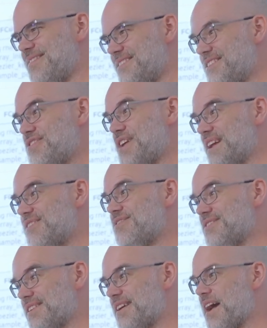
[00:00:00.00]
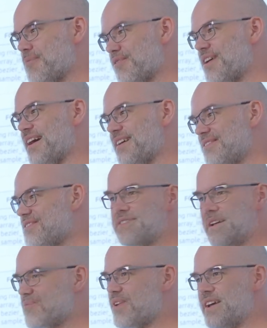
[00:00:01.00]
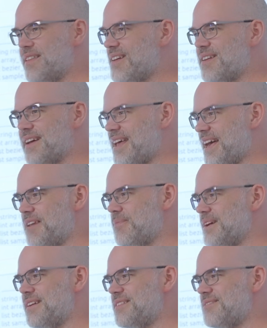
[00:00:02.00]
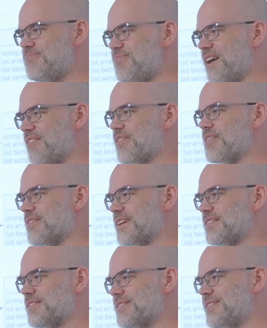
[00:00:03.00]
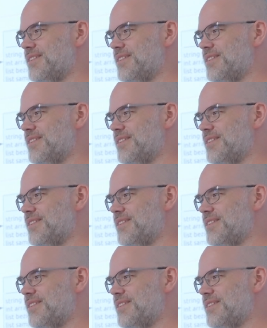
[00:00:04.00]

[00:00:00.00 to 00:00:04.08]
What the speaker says: the changes in camera in the same way that you can animate other things.